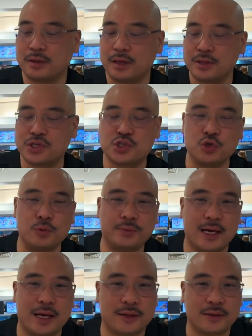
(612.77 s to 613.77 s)
soup
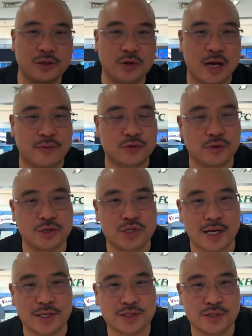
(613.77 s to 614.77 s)
that you have to
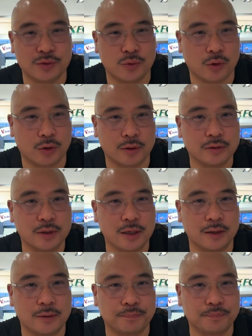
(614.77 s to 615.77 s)
adjust to, or
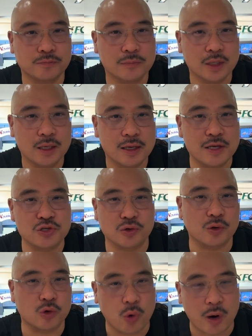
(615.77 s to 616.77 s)
is an
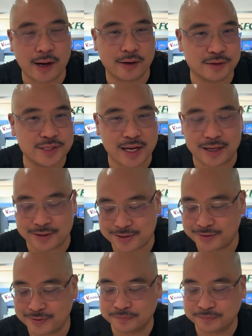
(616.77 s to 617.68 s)
acquired taste.